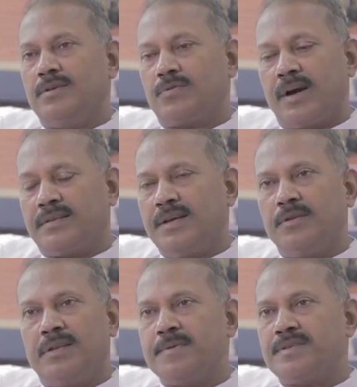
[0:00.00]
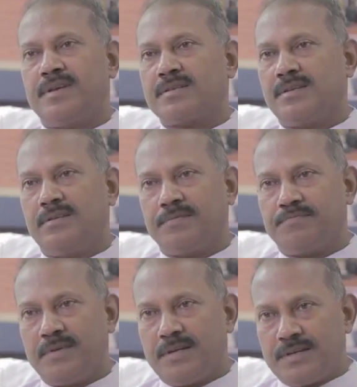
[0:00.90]
So I think, you know, they must just, you know,
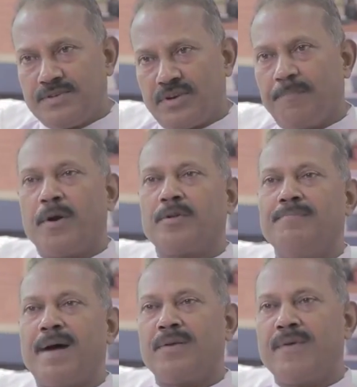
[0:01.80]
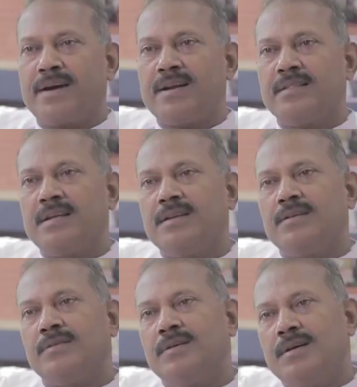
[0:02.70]
jump onto the bandwagon and then, you
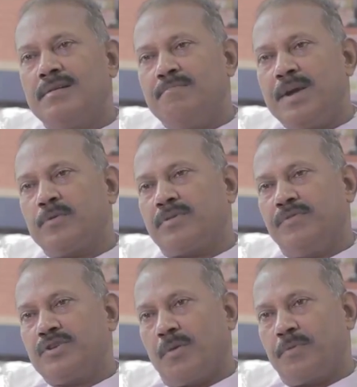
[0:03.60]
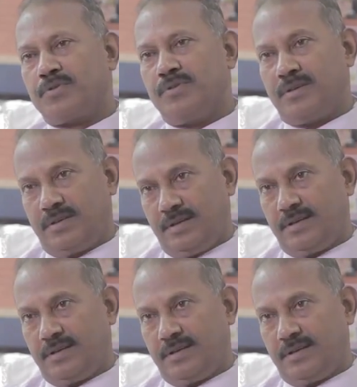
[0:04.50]
know, make use of this opportunity.